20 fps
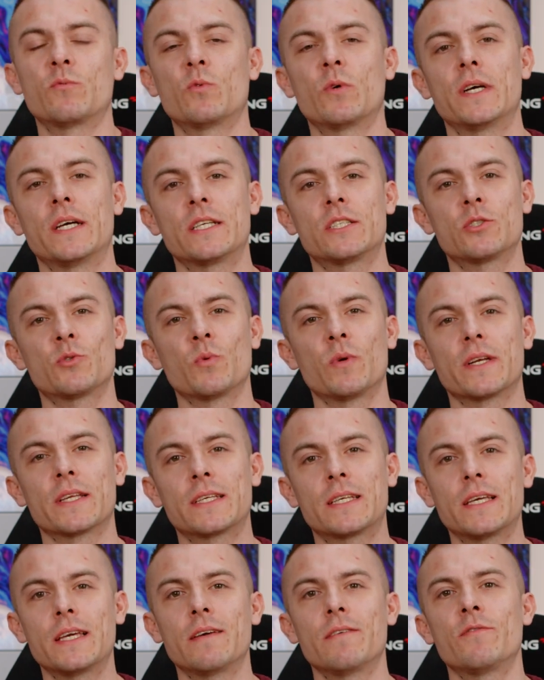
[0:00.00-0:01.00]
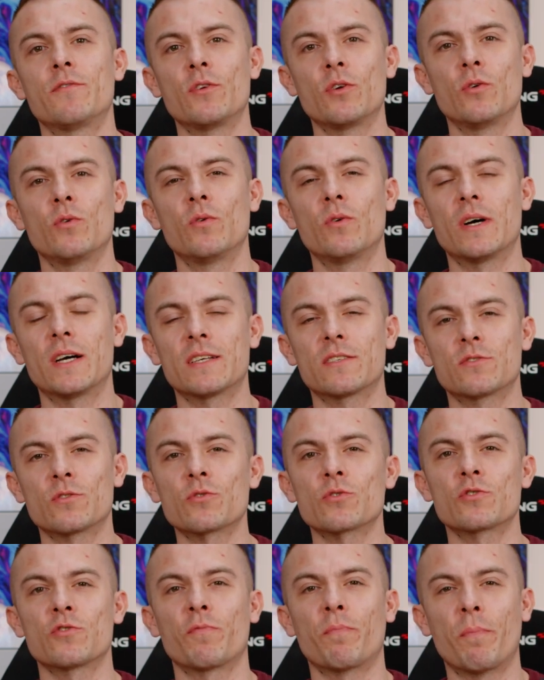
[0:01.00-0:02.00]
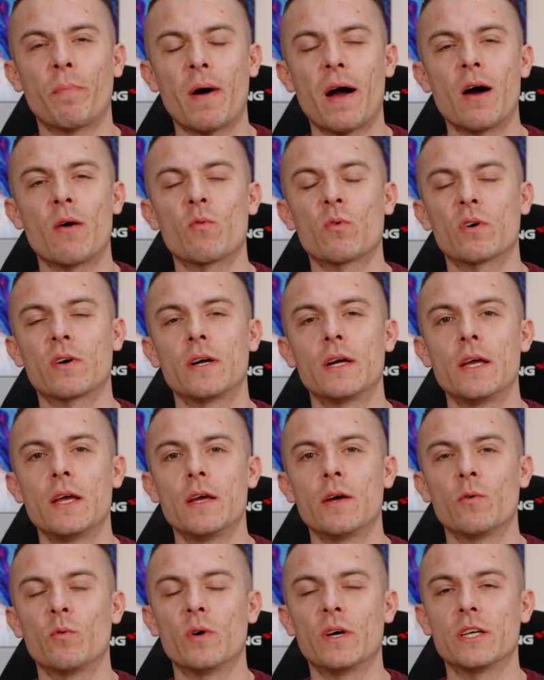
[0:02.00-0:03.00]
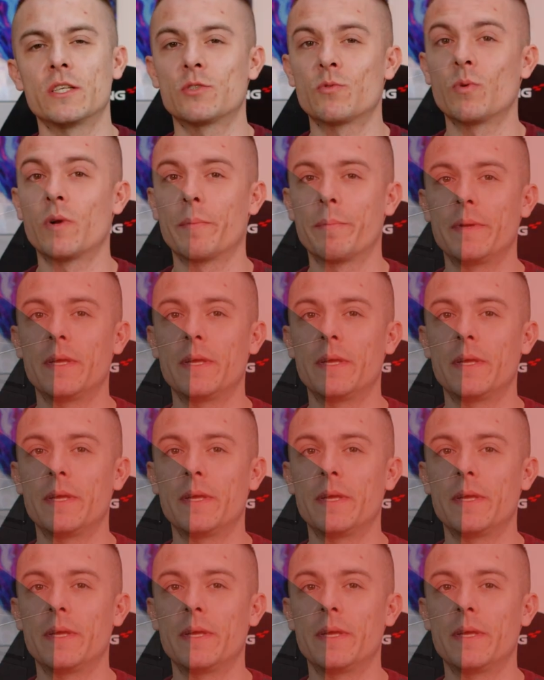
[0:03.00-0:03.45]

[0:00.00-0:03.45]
which will give you a source of power which will